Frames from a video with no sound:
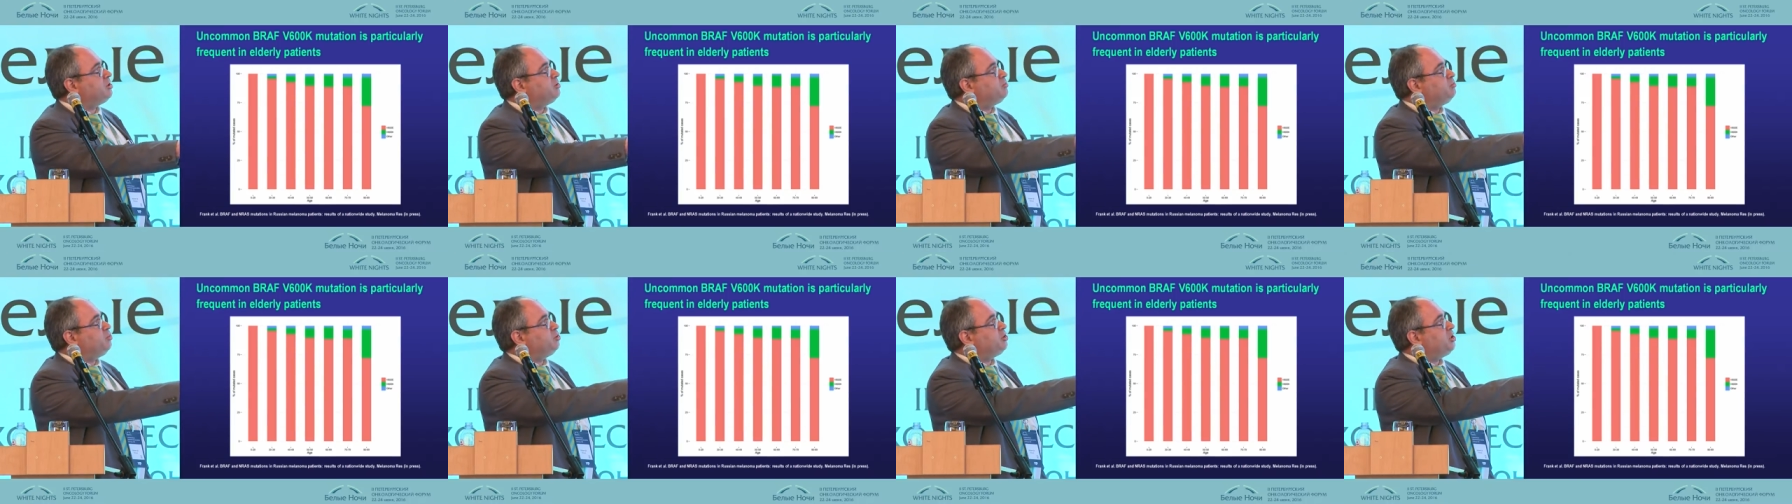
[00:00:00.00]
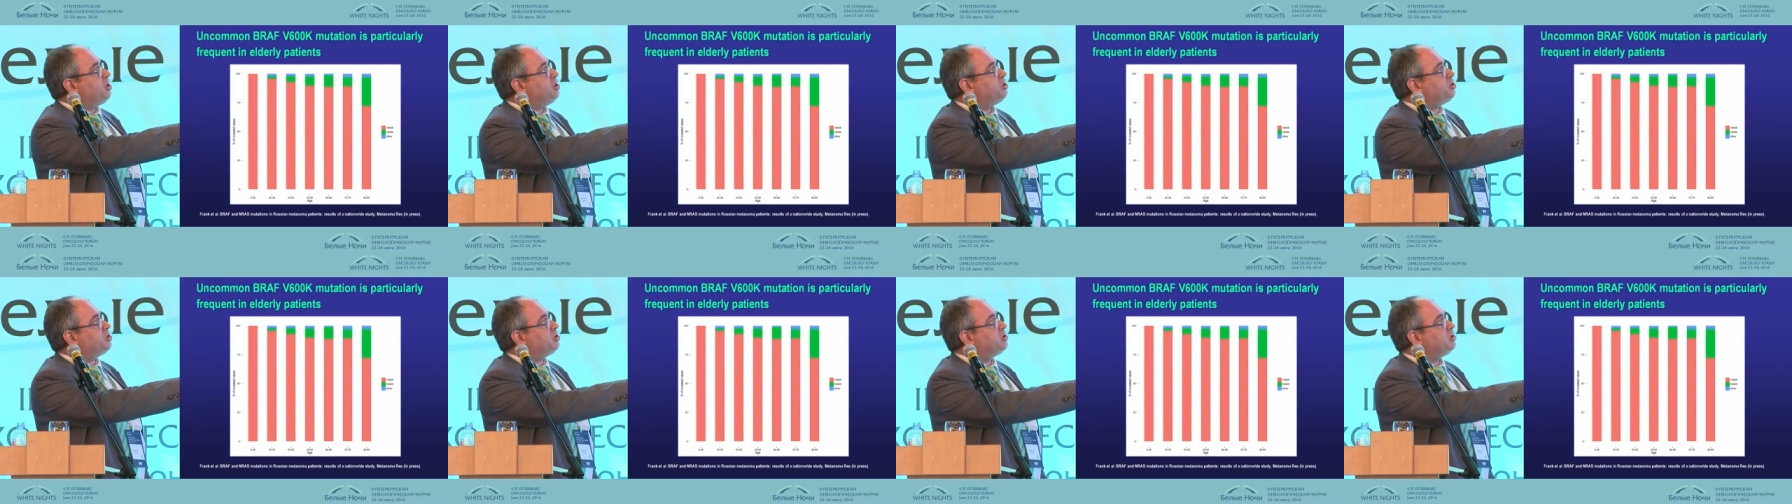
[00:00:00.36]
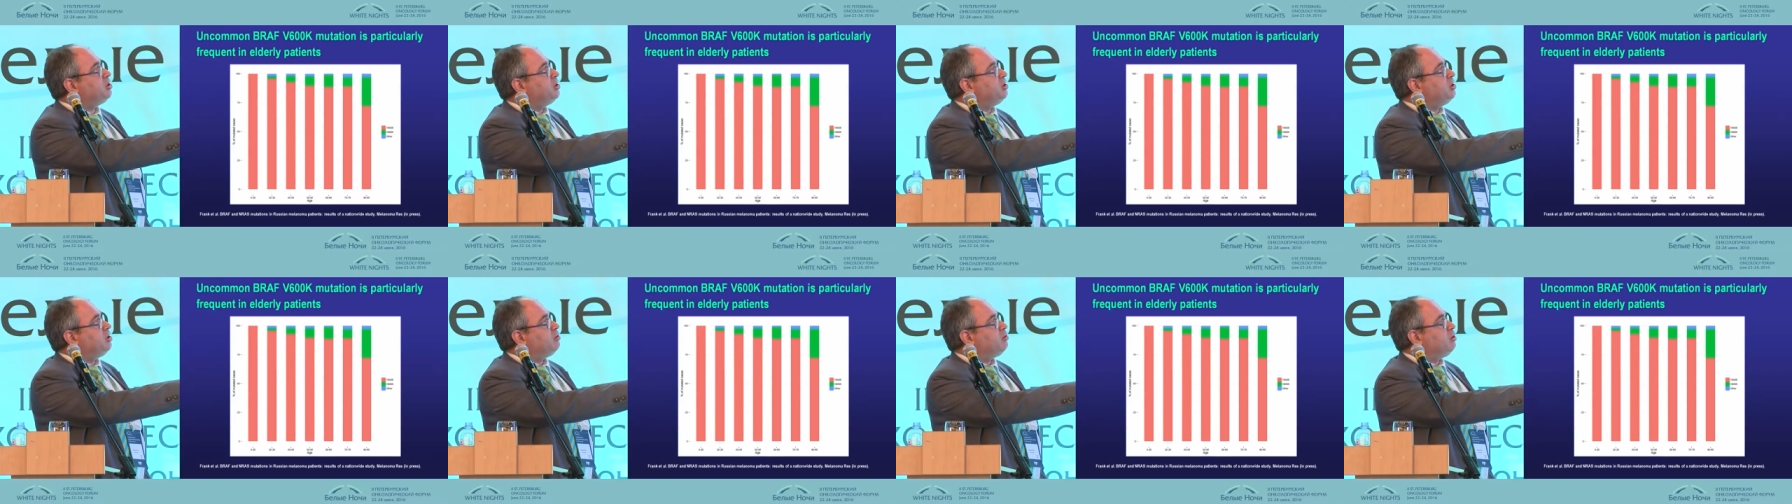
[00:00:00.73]
mutation
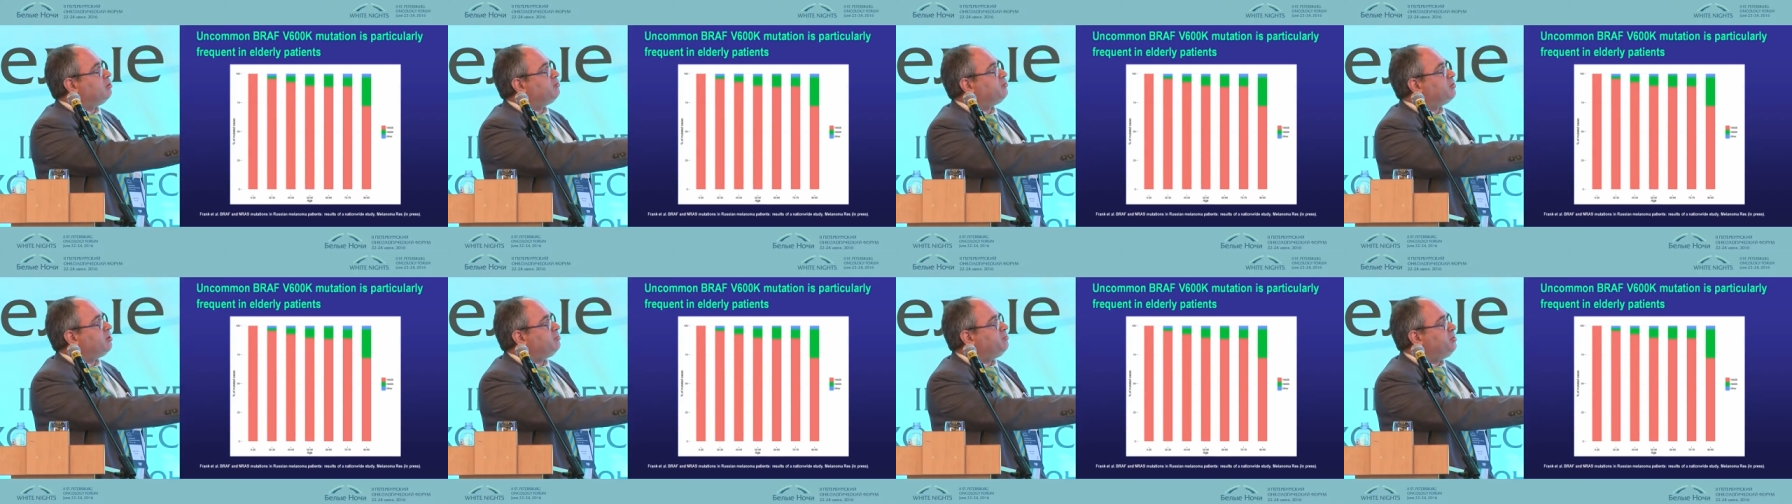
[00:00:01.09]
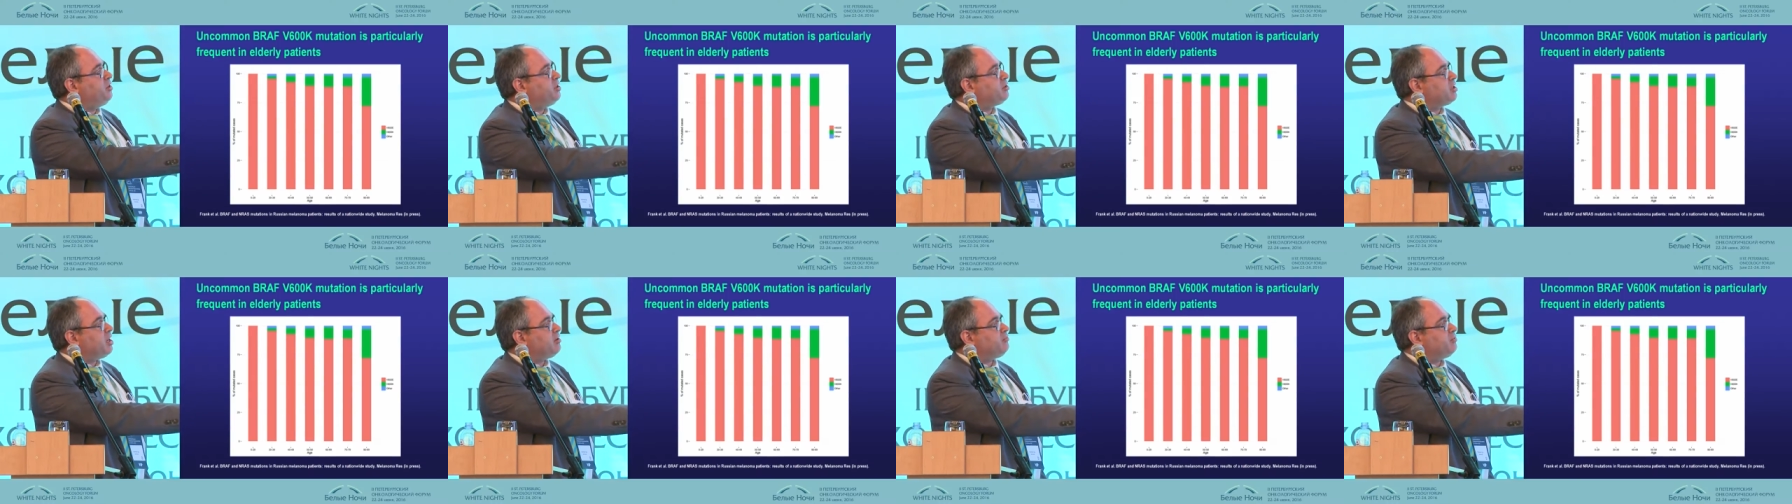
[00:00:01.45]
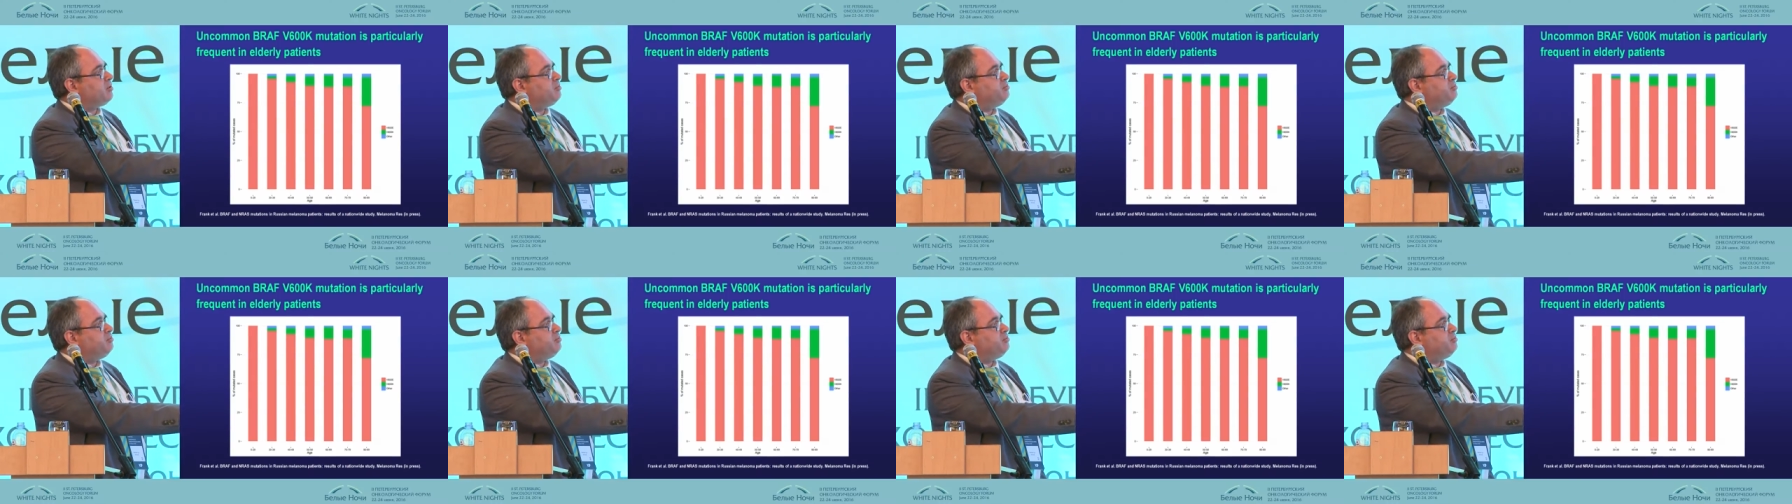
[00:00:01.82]
of B R A F,